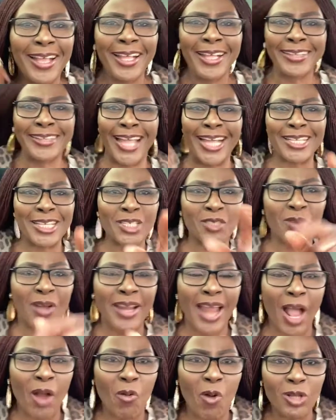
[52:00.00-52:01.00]
That is
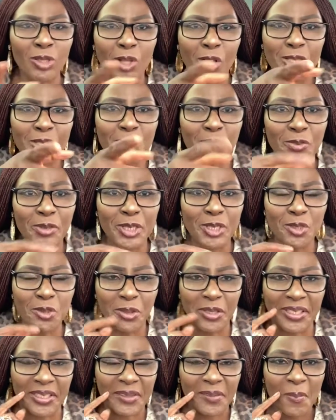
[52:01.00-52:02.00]
what I want us to be
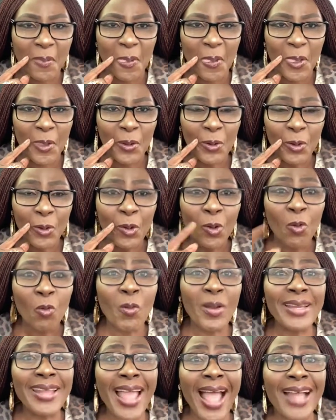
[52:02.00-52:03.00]
doing.
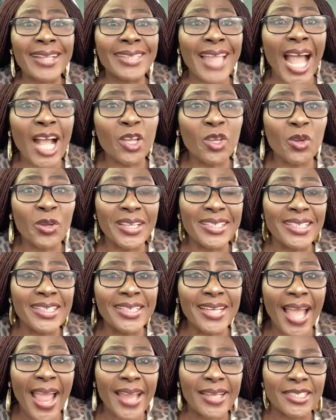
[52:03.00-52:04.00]
When they attack you in the
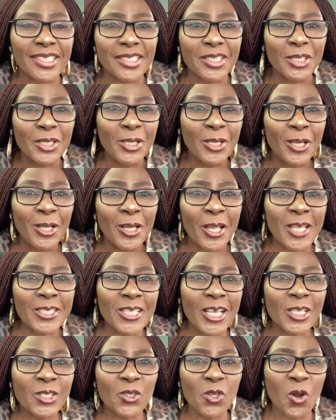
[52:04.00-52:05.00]
night, they
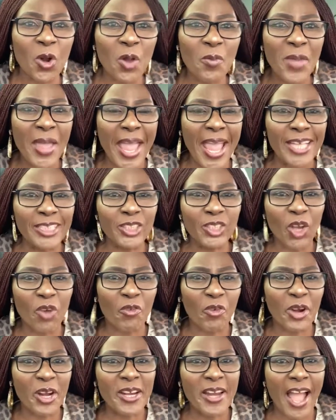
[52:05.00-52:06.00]
say, sorrow may endure
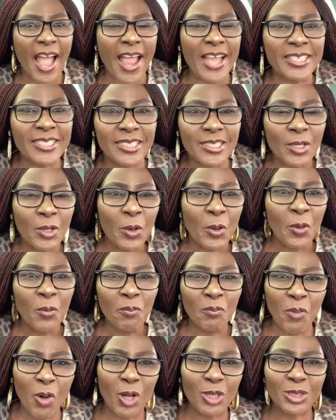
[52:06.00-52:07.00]
for a night,
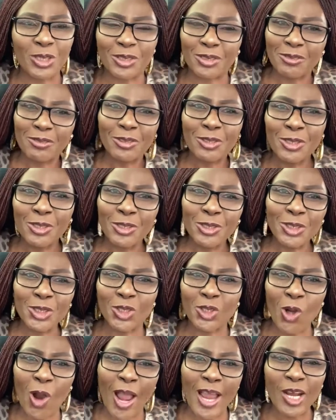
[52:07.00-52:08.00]
but
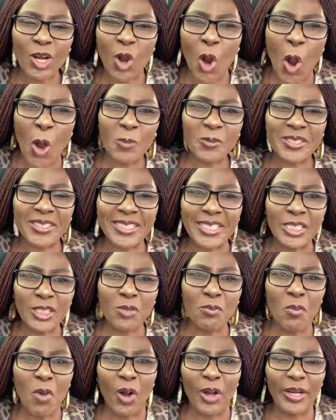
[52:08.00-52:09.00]
joy comes in the
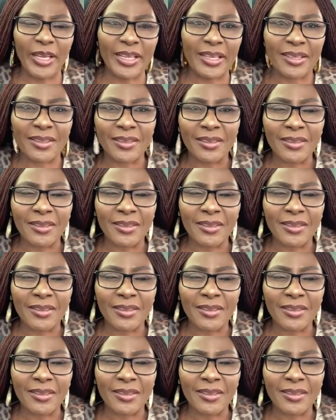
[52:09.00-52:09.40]
morning.